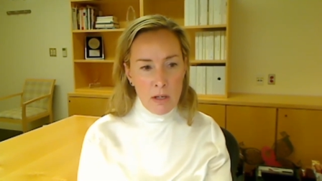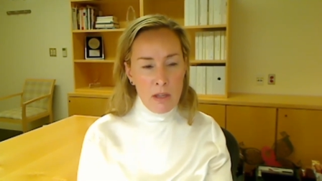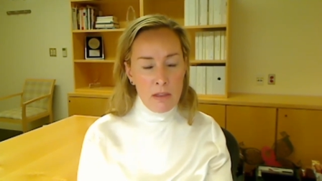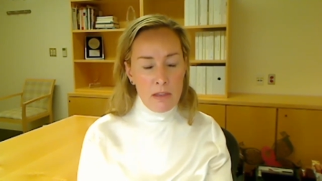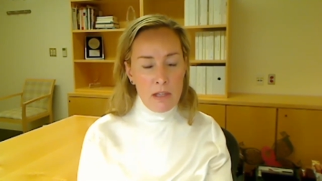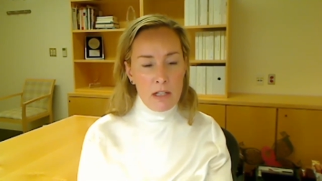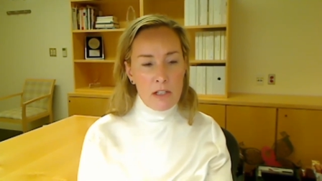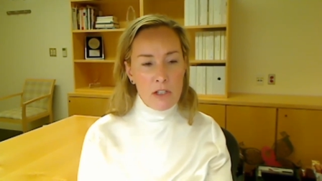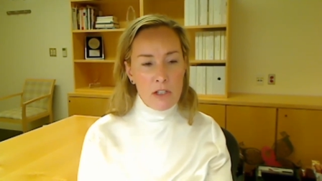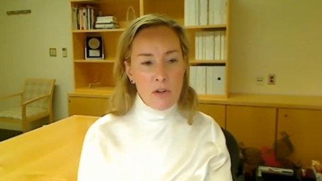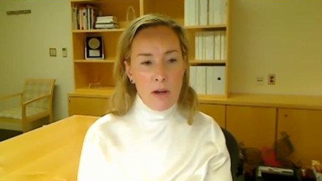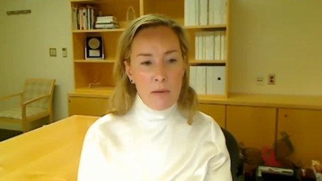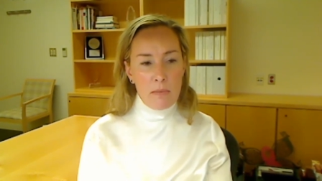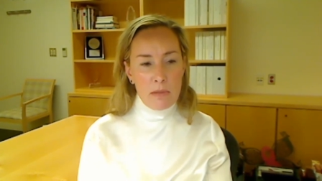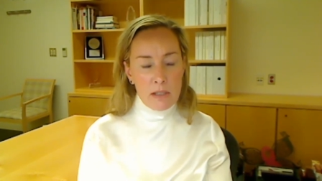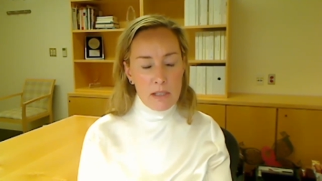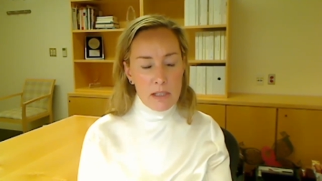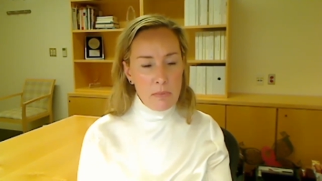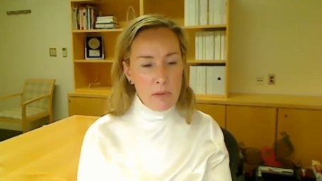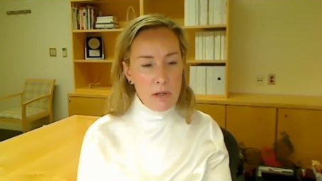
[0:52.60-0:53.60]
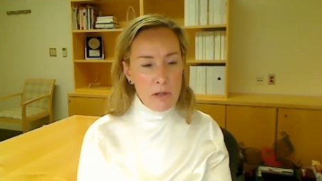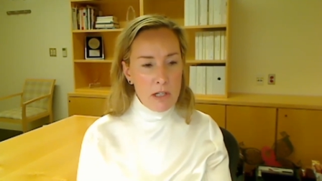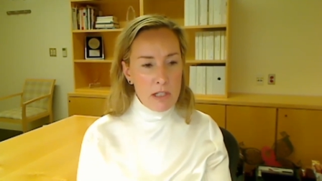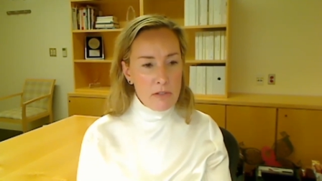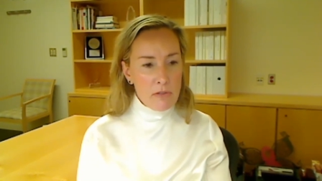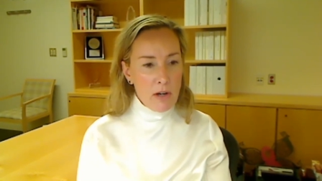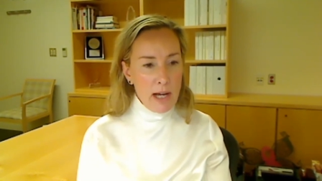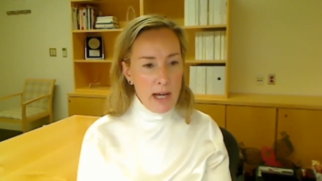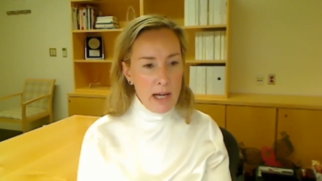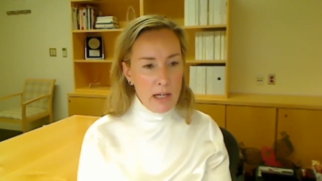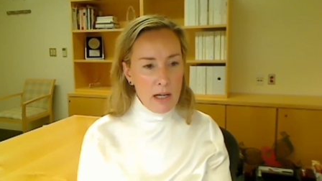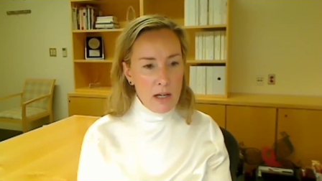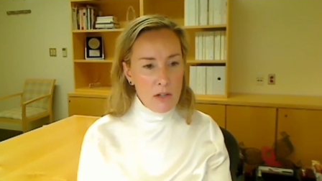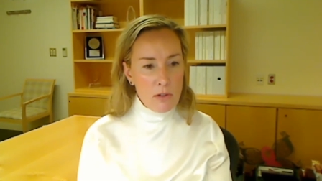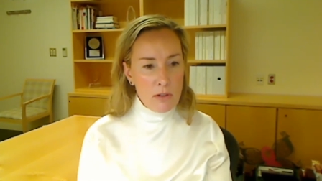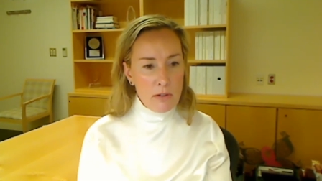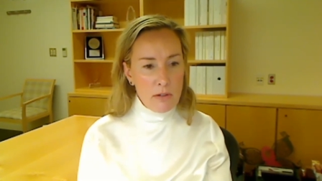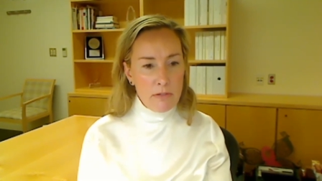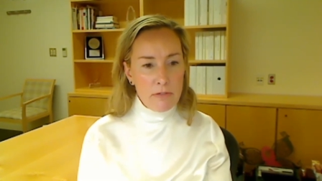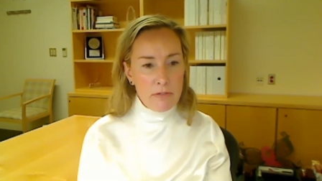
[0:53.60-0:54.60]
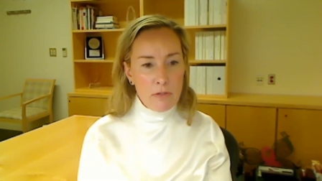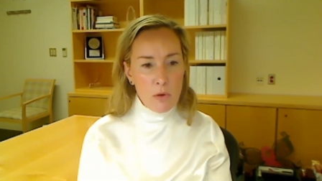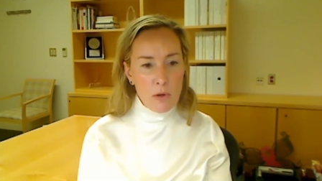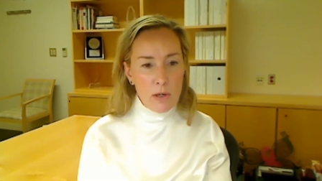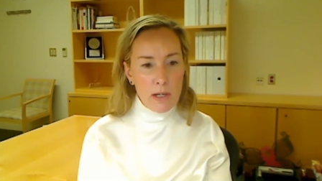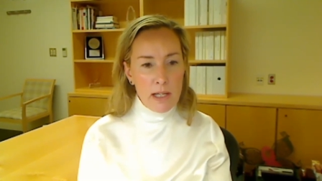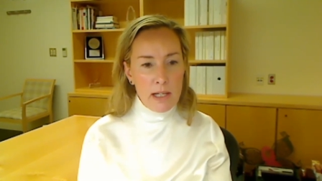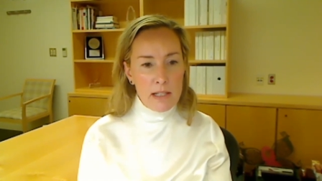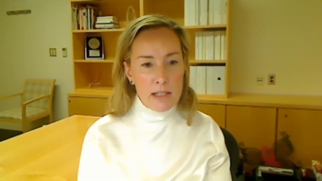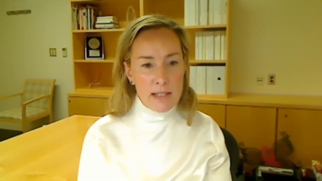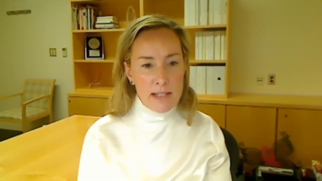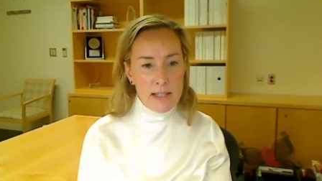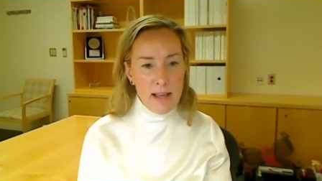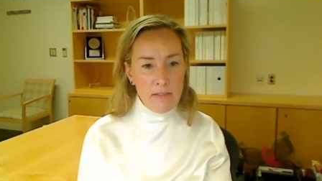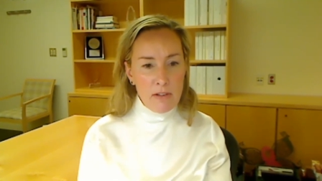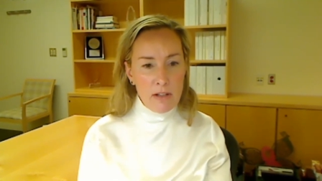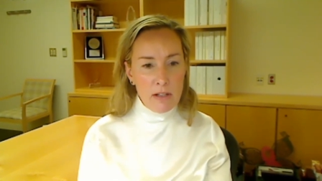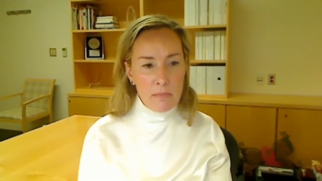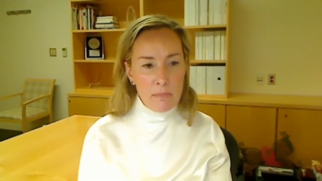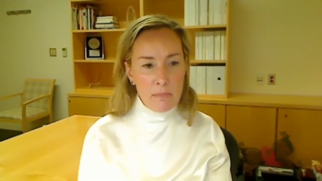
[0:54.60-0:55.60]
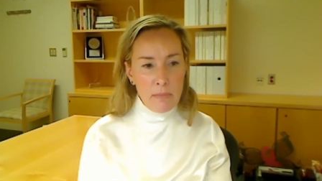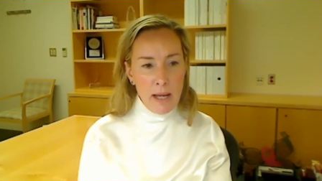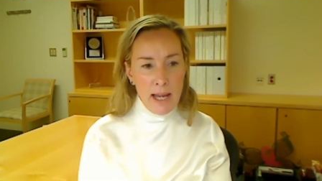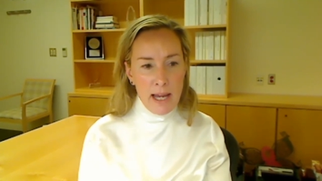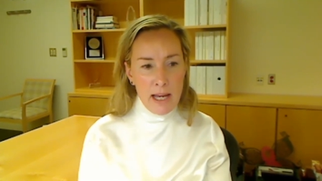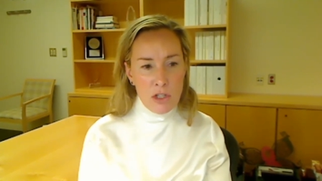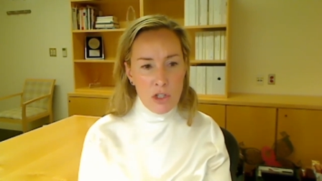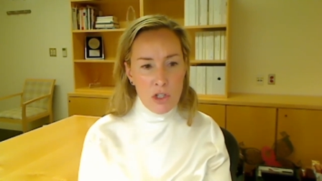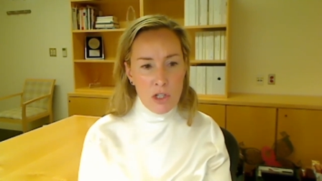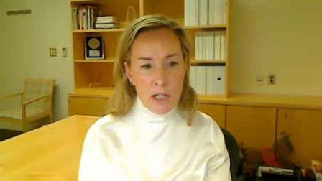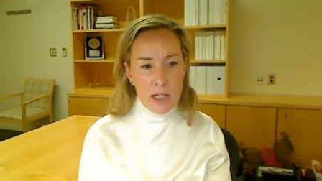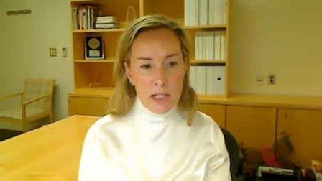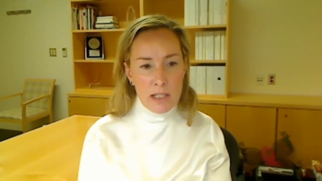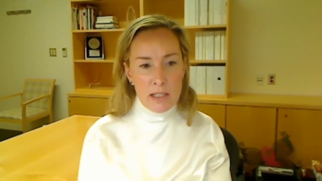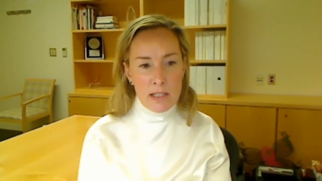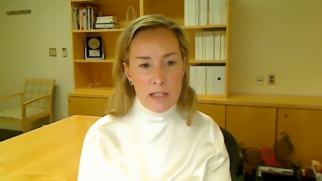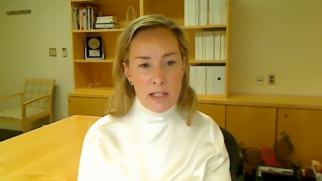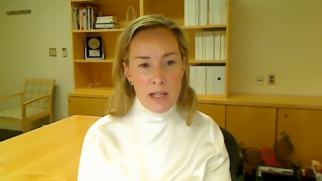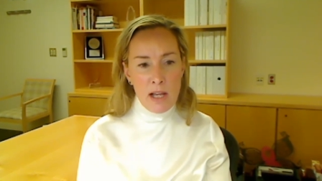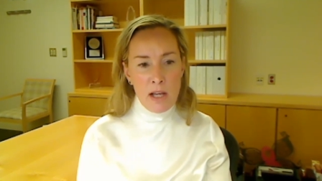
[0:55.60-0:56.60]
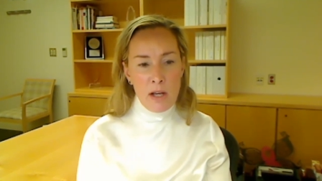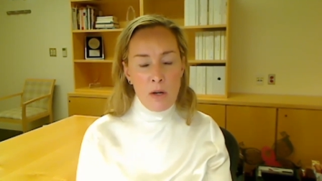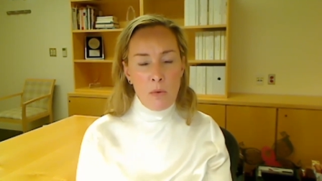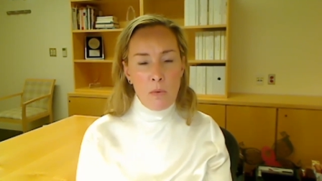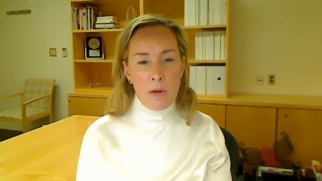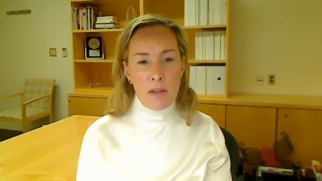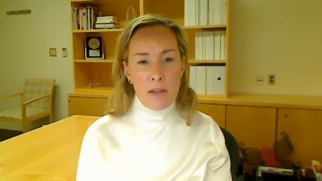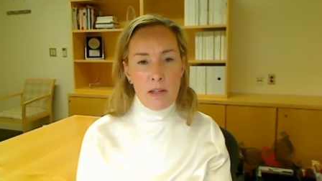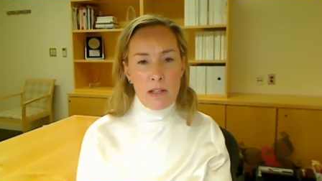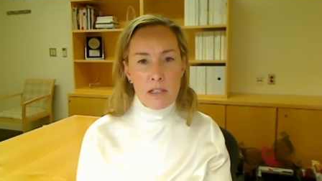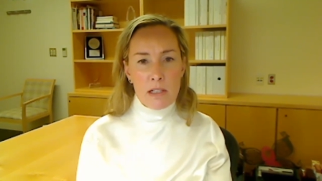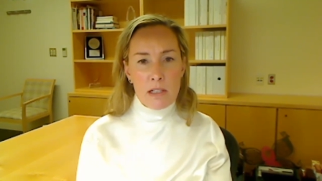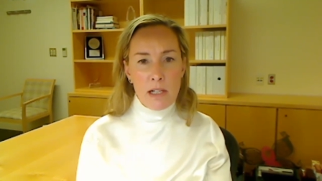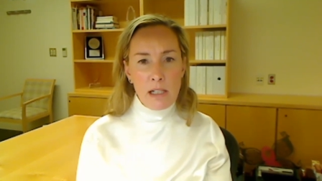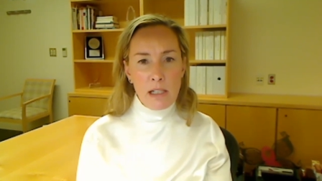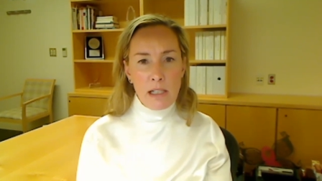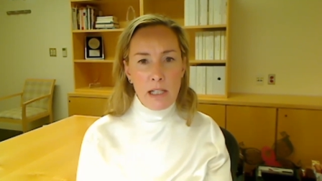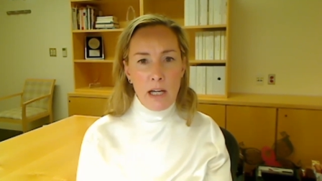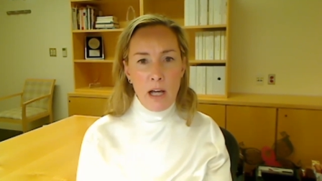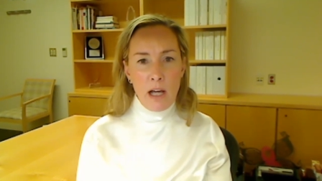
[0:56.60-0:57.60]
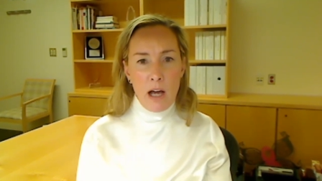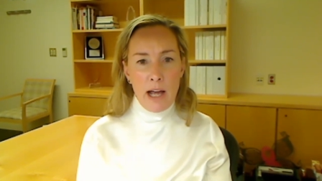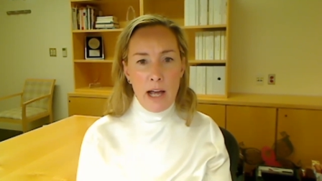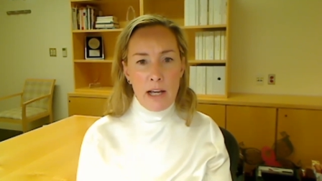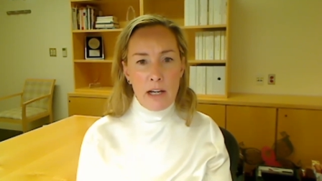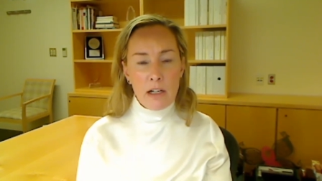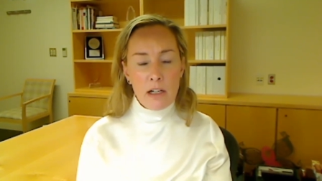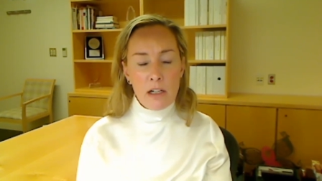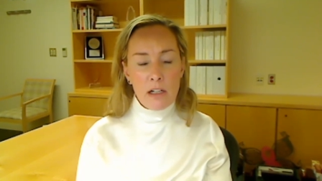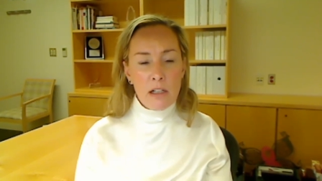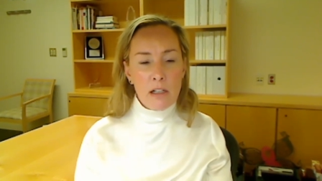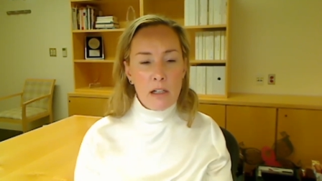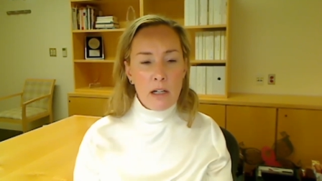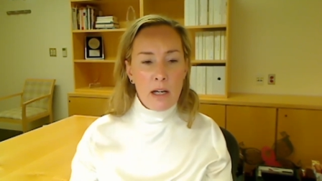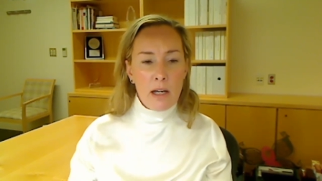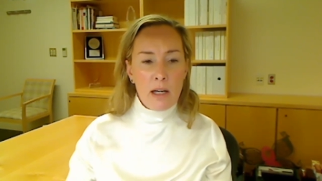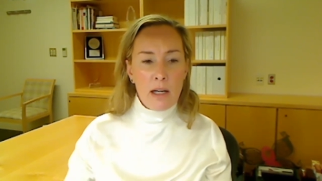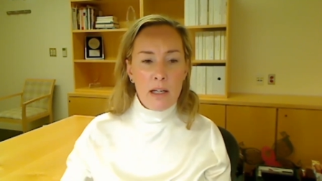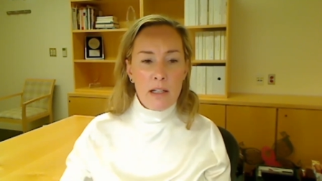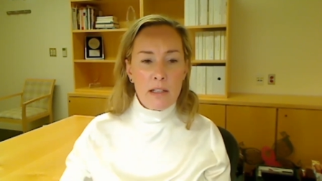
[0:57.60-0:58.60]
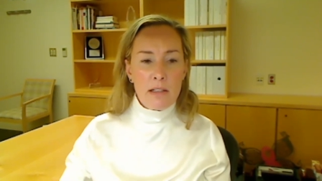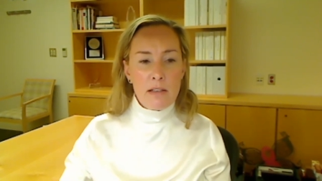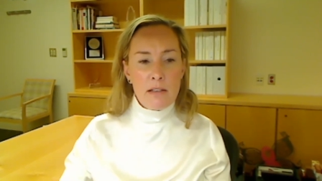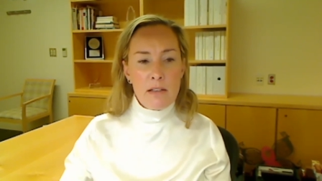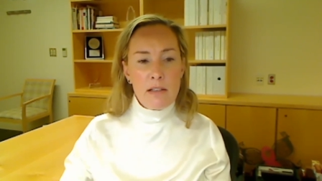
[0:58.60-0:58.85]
They described an experience for 847 patients with a slightly higher uh,